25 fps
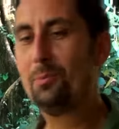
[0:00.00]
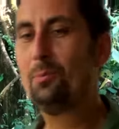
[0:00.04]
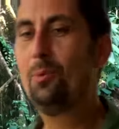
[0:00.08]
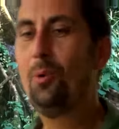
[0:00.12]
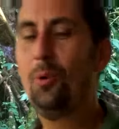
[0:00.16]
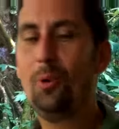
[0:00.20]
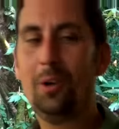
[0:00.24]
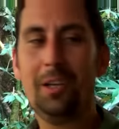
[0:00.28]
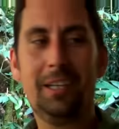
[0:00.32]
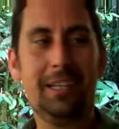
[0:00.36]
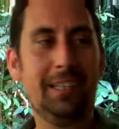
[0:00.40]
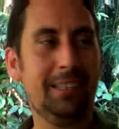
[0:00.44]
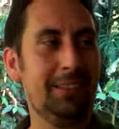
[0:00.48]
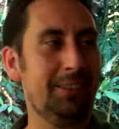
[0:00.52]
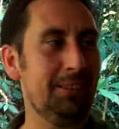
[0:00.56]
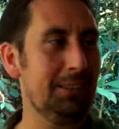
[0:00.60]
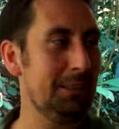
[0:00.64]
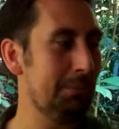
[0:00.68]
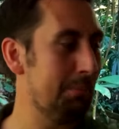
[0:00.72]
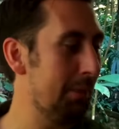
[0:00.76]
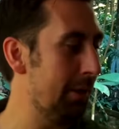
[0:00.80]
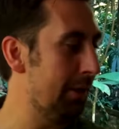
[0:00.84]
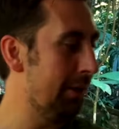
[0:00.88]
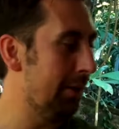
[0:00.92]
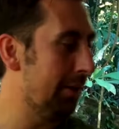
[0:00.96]
walking along the
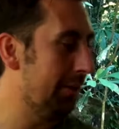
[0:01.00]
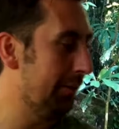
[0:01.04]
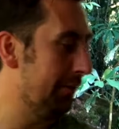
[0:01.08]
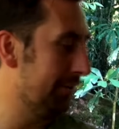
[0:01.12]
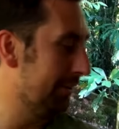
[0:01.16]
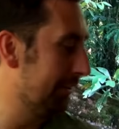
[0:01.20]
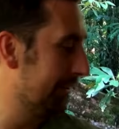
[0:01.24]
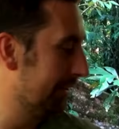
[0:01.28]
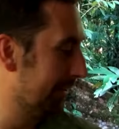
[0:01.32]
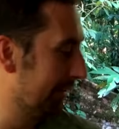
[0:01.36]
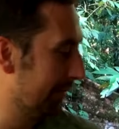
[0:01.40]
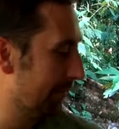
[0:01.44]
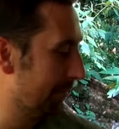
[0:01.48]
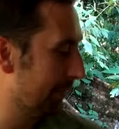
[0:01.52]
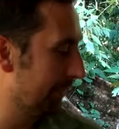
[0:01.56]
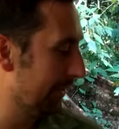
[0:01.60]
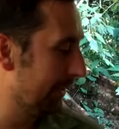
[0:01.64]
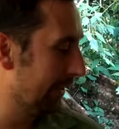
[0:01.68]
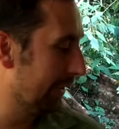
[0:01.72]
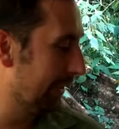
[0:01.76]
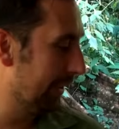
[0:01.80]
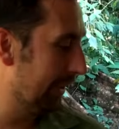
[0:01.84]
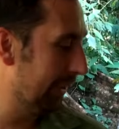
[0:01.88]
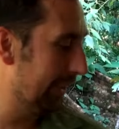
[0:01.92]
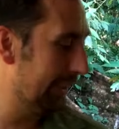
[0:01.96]
path
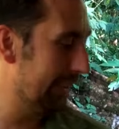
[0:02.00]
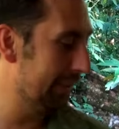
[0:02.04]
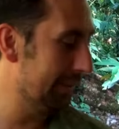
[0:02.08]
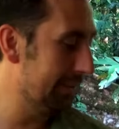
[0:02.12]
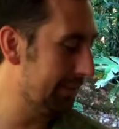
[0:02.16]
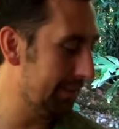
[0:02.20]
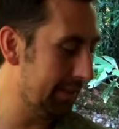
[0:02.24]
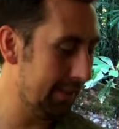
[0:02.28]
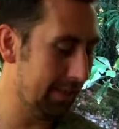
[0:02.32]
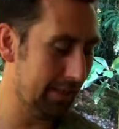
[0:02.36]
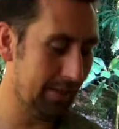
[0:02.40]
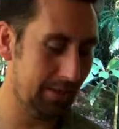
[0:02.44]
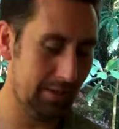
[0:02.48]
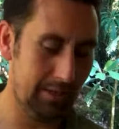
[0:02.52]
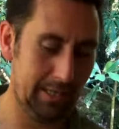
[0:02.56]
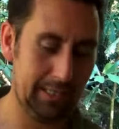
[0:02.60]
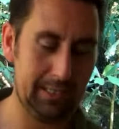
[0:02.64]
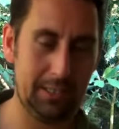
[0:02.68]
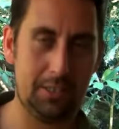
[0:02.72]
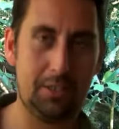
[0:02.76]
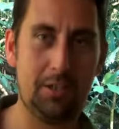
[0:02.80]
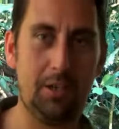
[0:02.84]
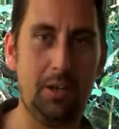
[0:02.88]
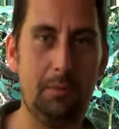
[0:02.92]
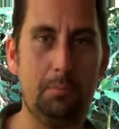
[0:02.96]
and uh, I had
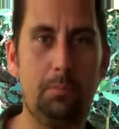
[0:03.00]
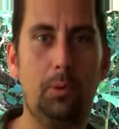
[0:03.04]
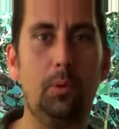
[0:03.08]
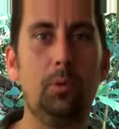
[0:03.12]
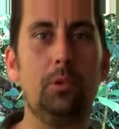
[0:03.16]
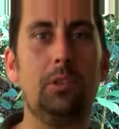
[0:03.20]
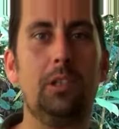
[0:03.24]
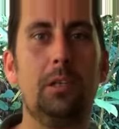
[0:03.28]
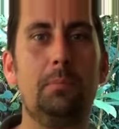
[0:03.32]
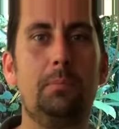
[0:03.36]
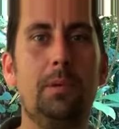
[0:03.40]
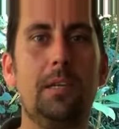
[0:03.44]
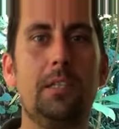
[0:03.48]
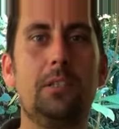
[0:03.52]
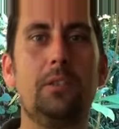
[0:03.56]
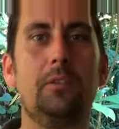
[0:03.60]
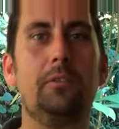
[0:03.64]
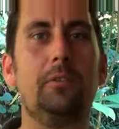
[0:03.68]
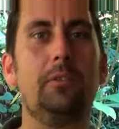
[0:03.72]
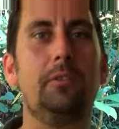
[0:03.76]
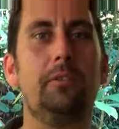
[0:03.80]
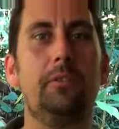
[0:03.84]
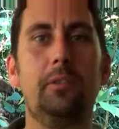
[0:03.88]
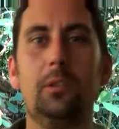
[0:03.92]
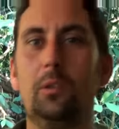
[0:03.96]
a tarpaulin I picked off
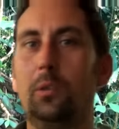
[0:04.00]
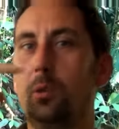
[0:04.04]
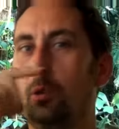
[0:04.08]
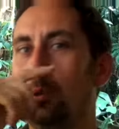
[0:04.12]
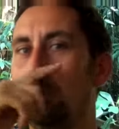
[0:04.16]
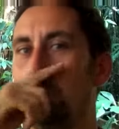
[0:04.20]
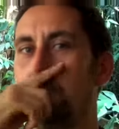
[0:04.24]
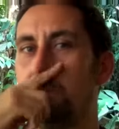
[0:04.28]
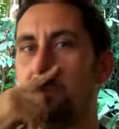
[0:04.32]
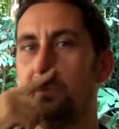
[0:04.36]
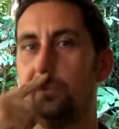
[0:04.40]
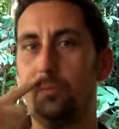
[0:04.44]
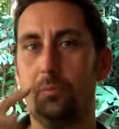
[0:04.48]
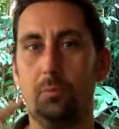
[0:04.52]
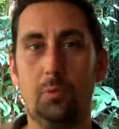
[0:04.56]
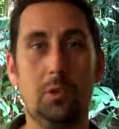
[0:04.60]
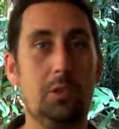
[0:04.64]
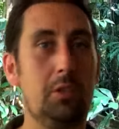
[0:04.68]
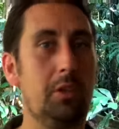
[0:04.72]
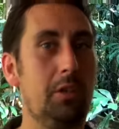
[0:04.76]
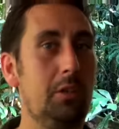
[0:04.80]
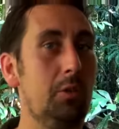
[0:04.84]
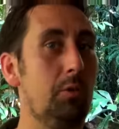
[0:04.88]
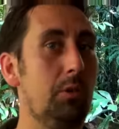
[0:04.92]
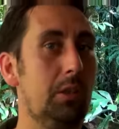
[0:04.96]
the floor, which
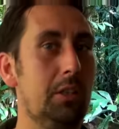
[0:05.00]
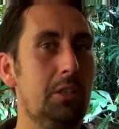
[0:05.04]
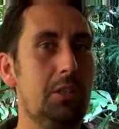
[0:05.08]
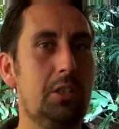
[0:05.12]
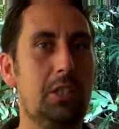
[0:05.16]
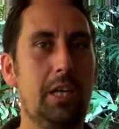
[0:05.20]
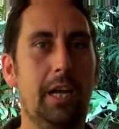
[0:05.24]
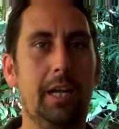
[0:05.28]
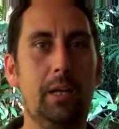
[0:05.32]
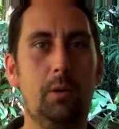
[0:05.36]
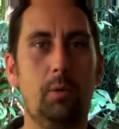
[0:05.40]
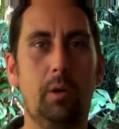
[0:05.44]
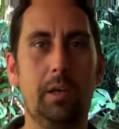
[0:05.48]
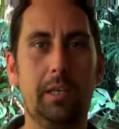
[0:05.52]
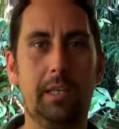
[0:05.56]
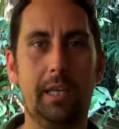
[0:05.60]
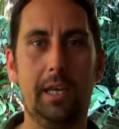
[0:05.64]
I thought I'd check quite